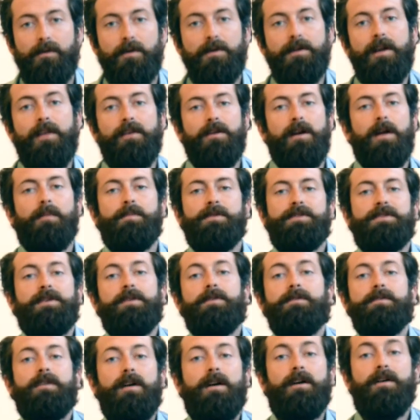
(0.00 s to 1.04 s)
for another
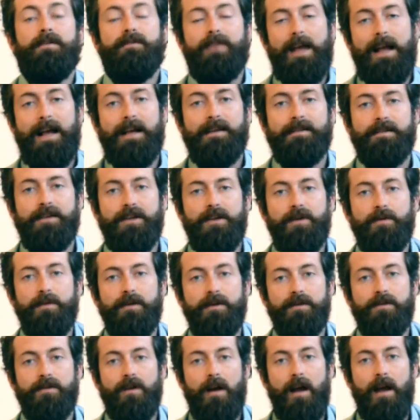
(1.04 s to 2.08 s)
episode of Ask Hugh and
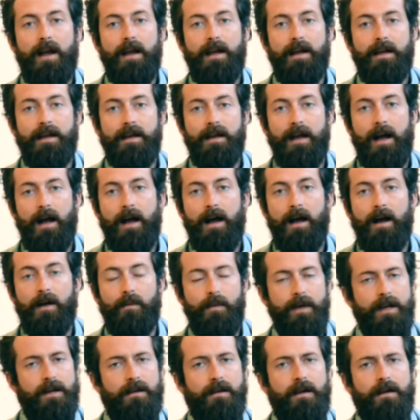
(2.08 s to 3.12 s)
Crye. Uh,
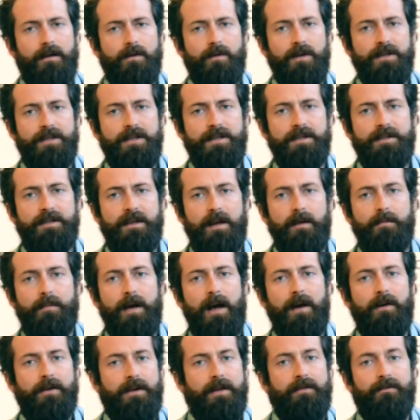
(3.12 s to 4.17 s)
we get a lot of questions
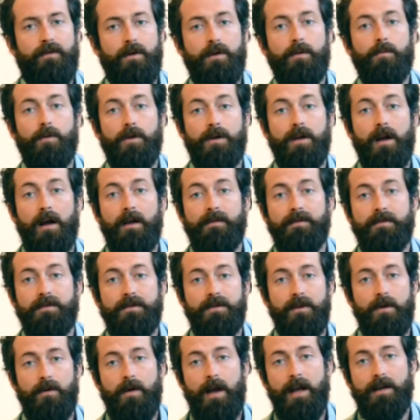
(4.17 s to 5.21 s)
about convertible cuffs.
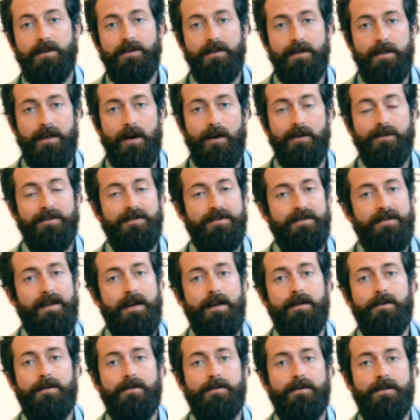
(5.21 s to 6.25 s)
So actually our
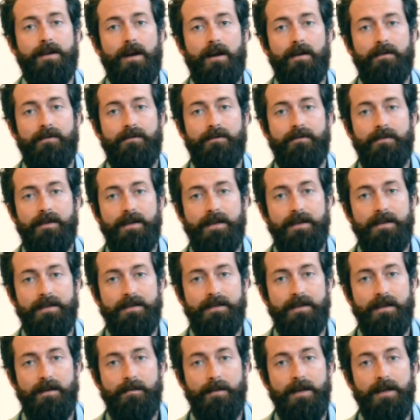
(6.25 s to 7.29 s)
standard cuff is
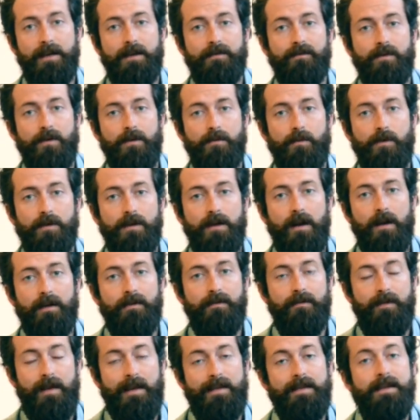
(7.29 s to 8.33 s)
going to be a convertible cuff,
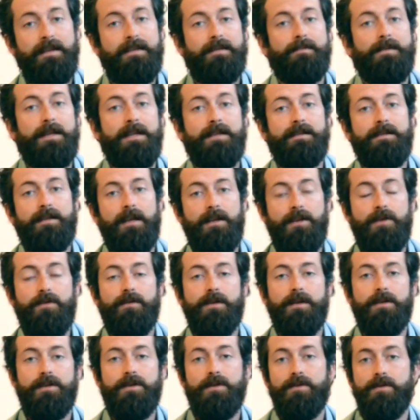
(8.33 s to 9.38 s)
and this means that you
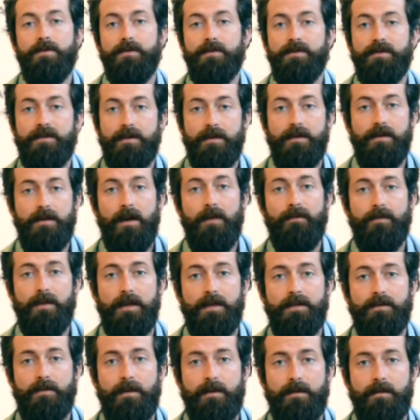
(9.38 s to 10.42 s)
can use
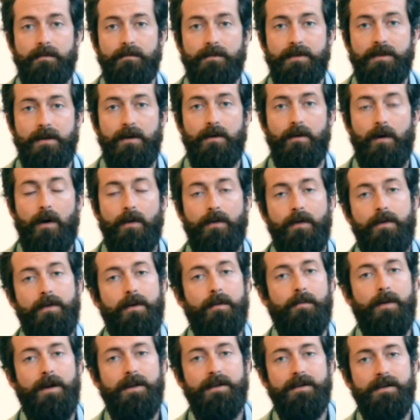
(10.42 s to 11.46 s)
cufflinks with them. So although they're
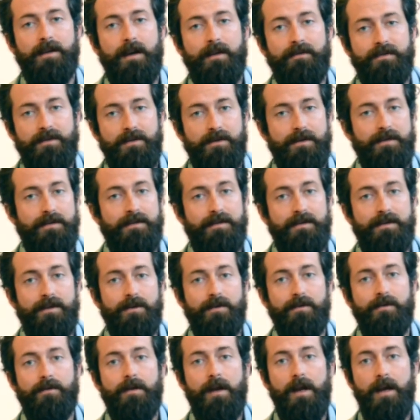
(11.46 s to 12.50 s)
button cuffs, you can still
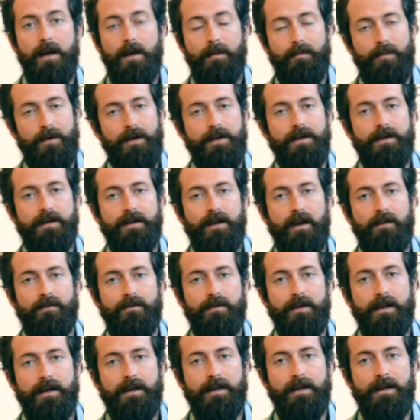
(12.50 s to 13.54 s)
put in a
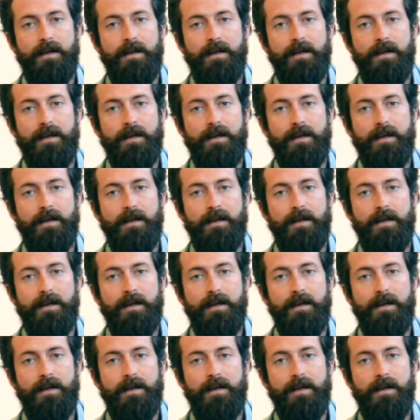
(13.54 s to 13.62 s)
cufflink.